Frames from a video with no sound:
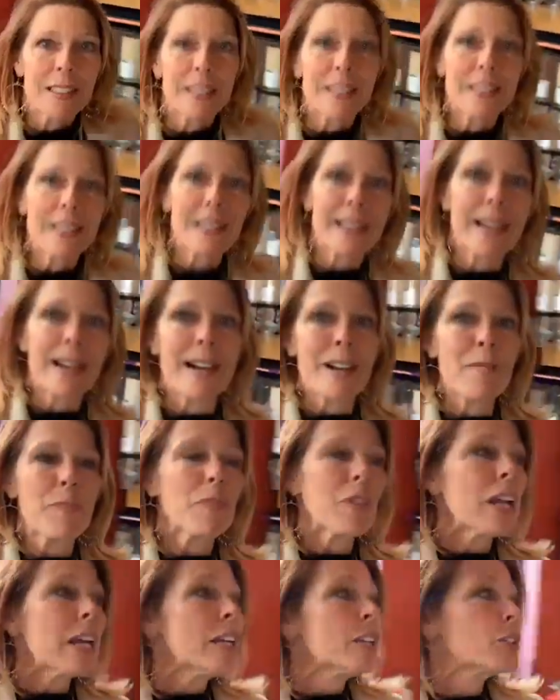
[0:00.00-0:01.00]
Yeah.
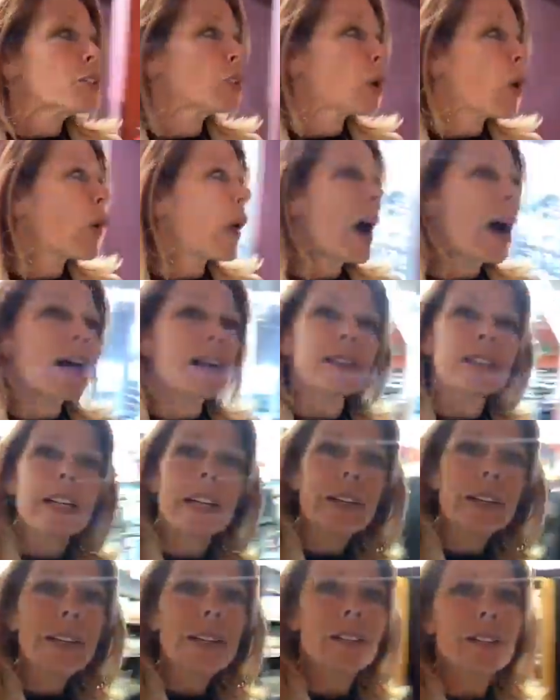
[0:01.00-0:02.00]
So I'll
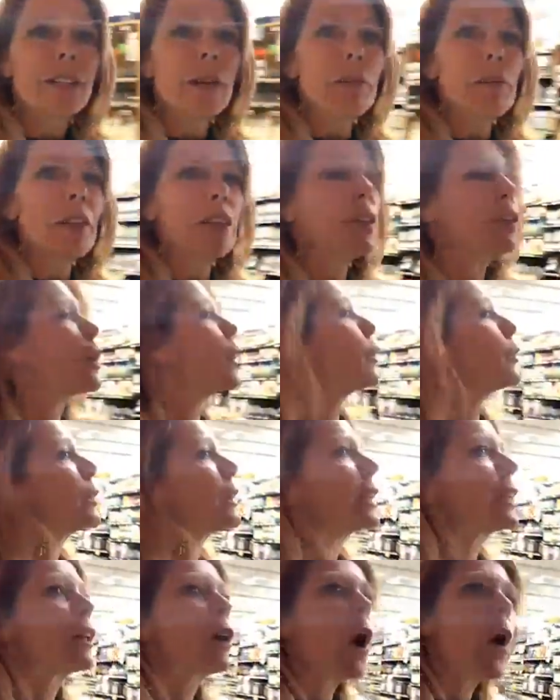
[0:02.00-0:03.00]
tell you something though,
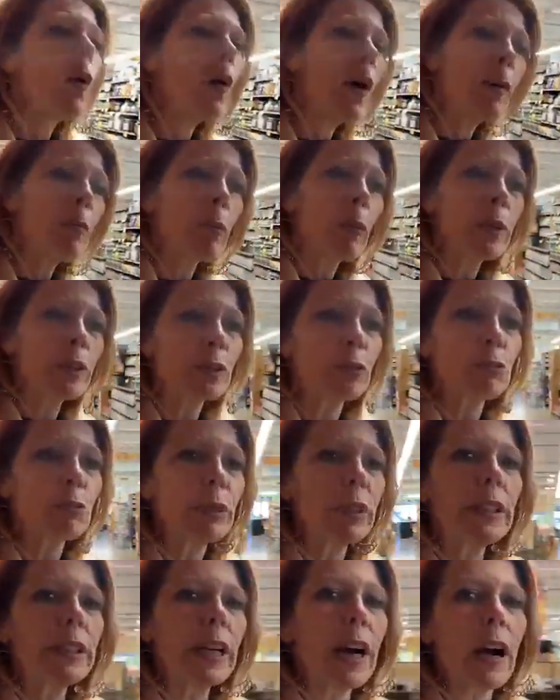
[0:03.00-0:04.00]
the co-op wasn't
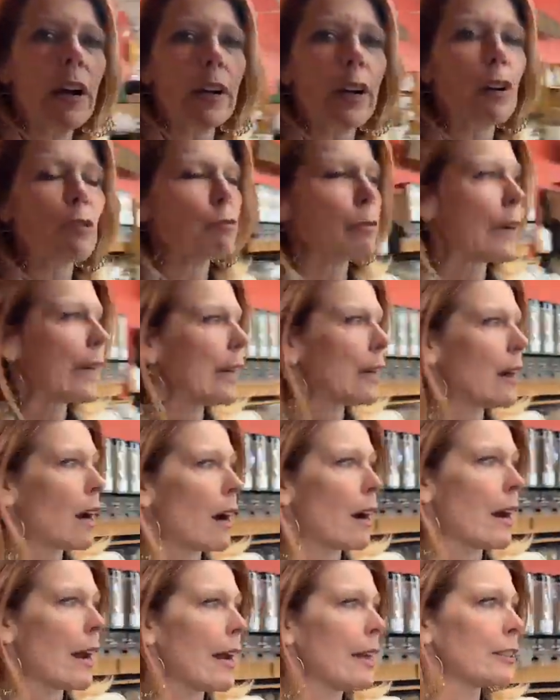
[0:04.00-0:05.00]
really on our
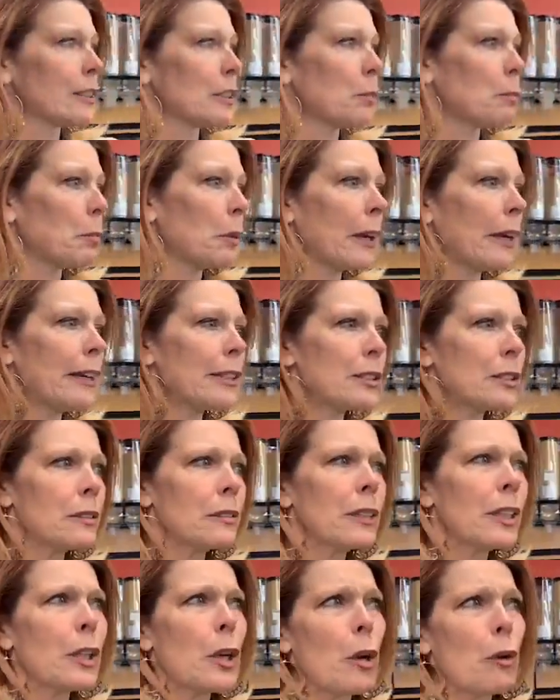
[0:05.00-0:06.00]
radar as a place,
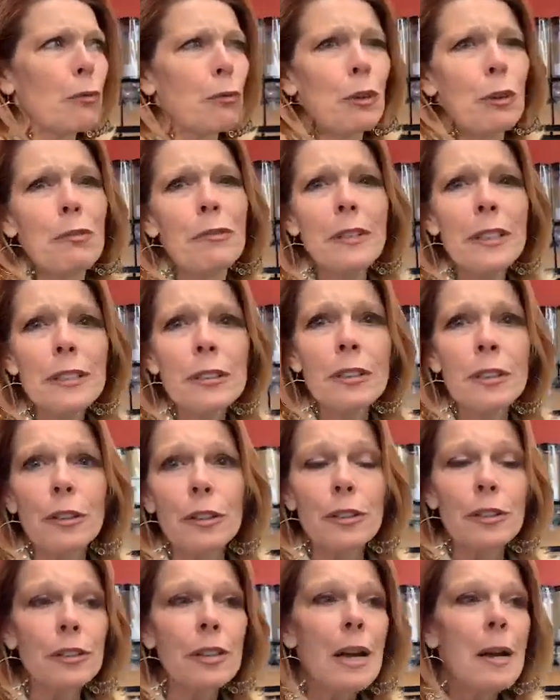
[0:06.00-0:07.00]
for
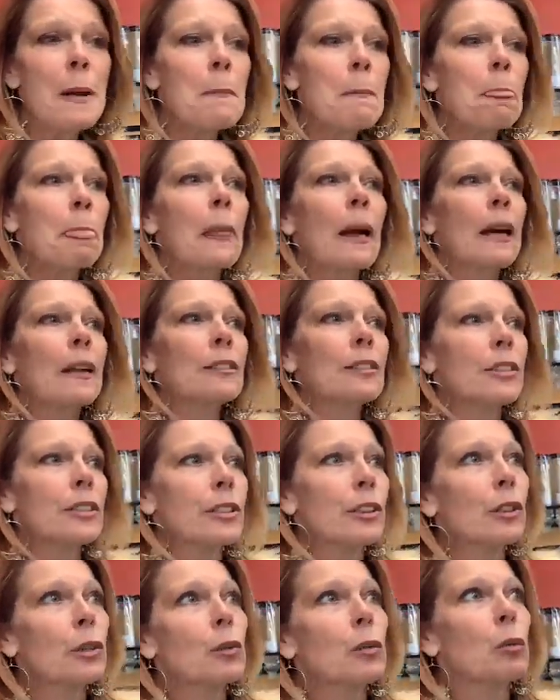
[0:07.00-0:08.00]
visitors
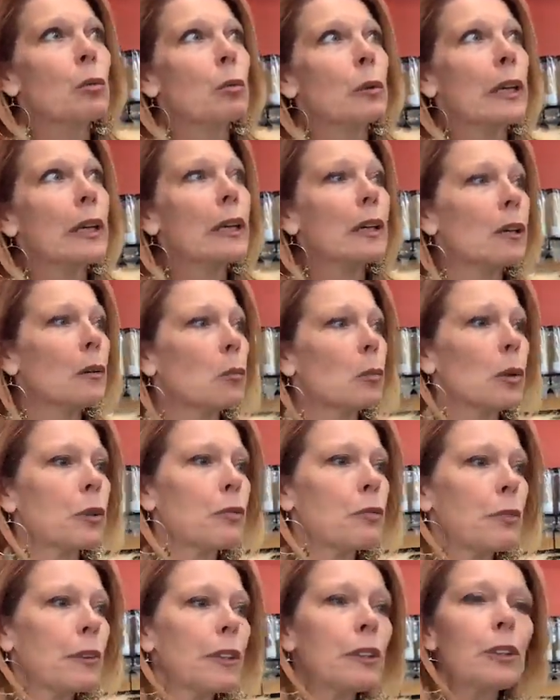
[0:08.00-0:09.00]
until we would
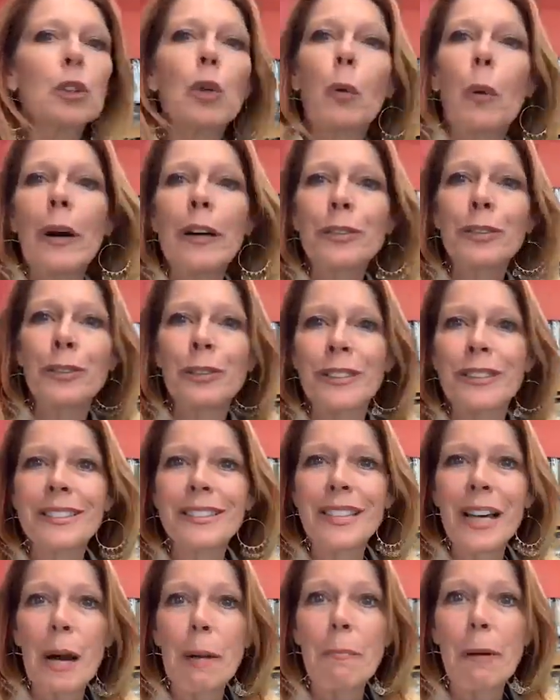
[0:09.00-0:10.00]
field questions
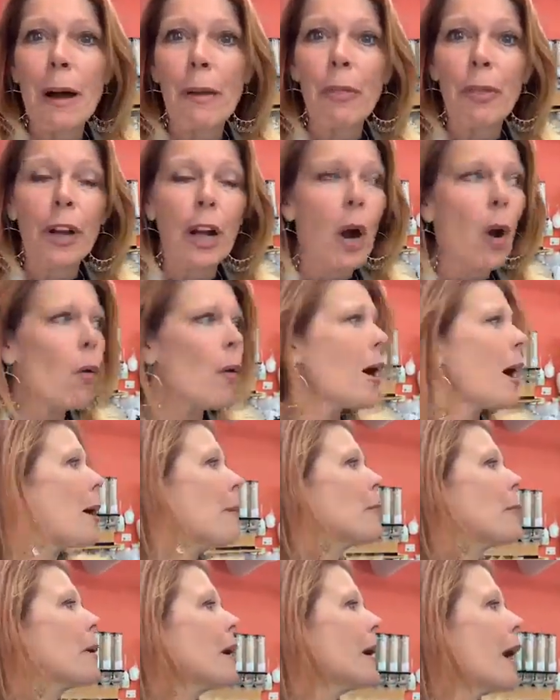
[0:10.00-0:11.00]
about the co-op.
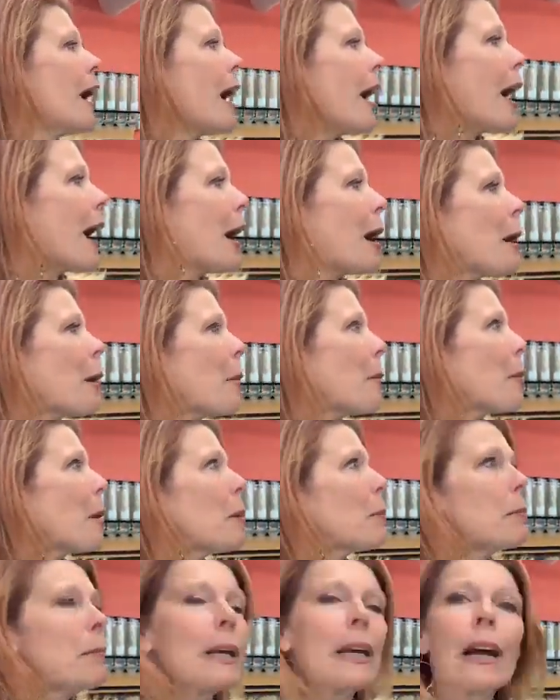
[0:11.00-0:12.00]

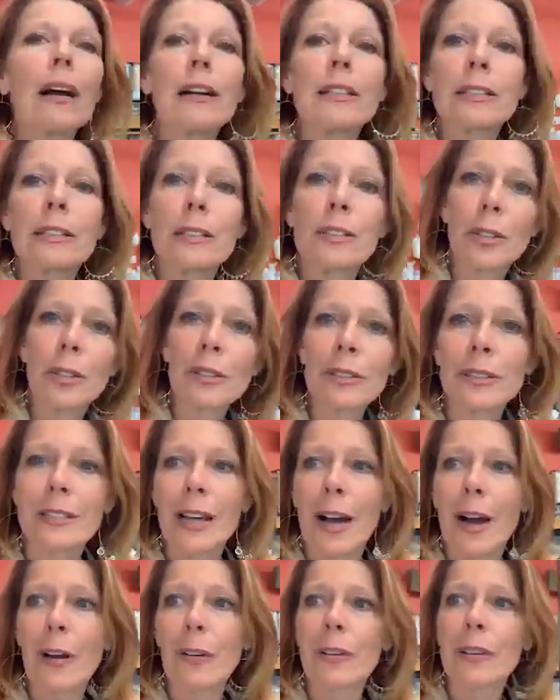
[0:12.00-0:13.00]
Because it turns
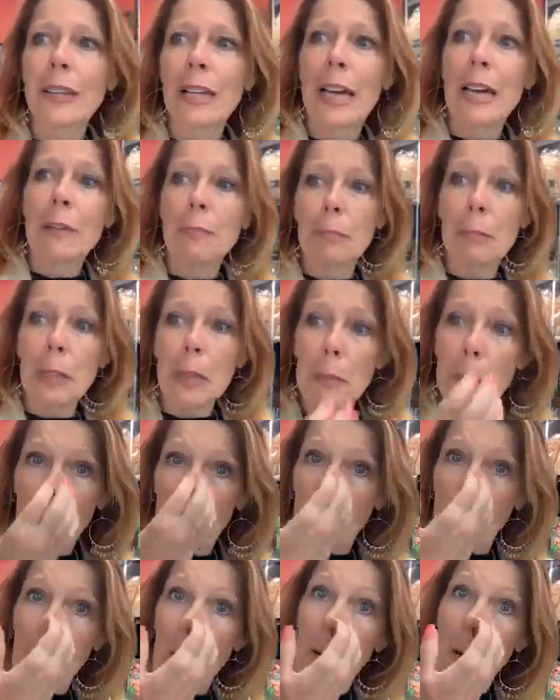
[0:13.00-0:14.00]
out that
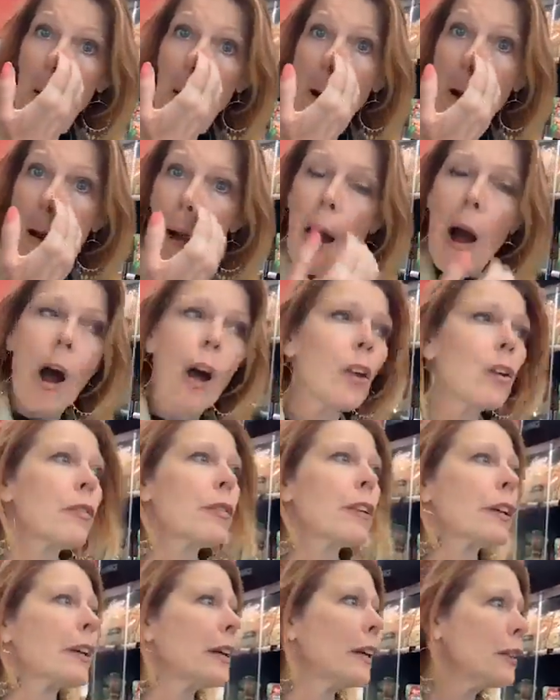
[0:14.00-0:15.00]
people all over
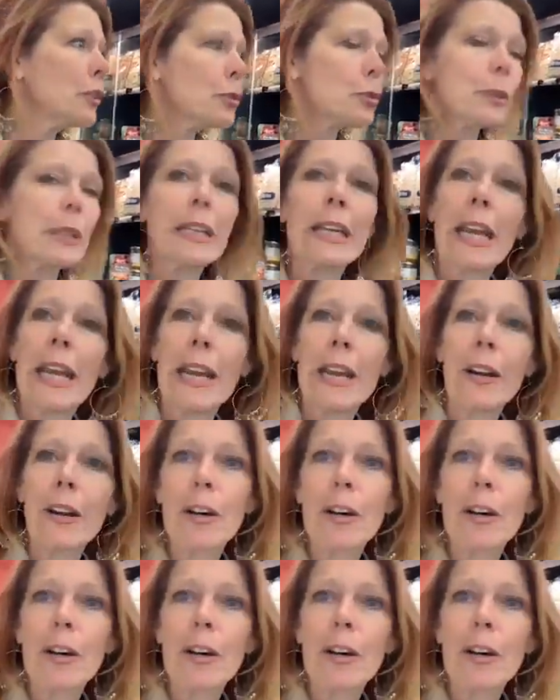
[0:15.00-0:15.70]
the country care